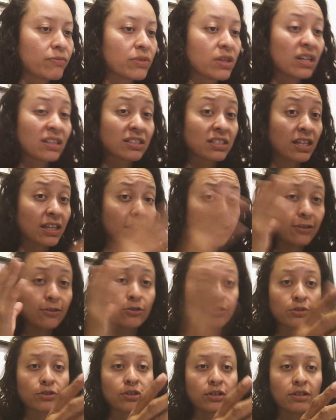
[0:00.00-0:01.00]
Not saying that you
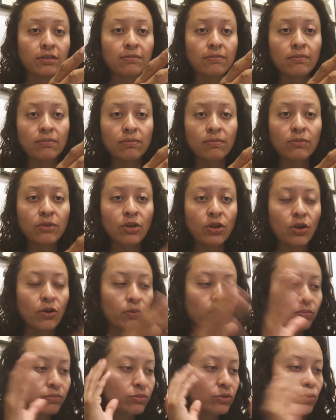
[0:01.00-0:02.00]
should,
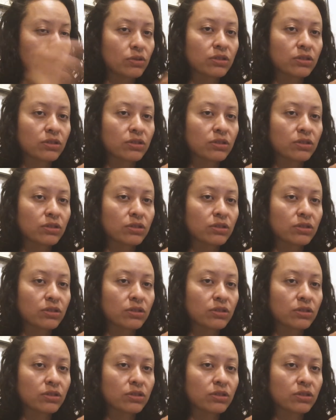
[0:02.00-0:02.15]
do